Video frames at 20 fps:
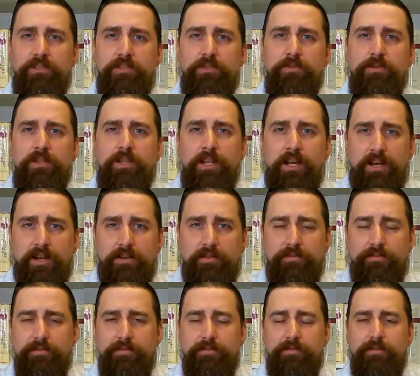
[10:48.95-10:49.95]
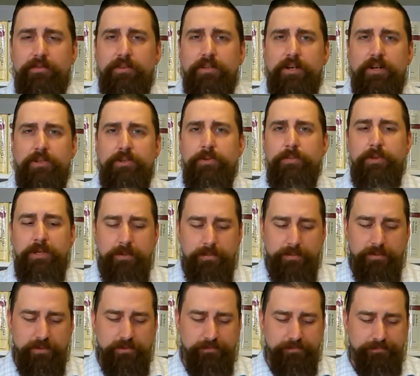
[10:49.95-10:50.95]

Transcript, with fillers: to love other people.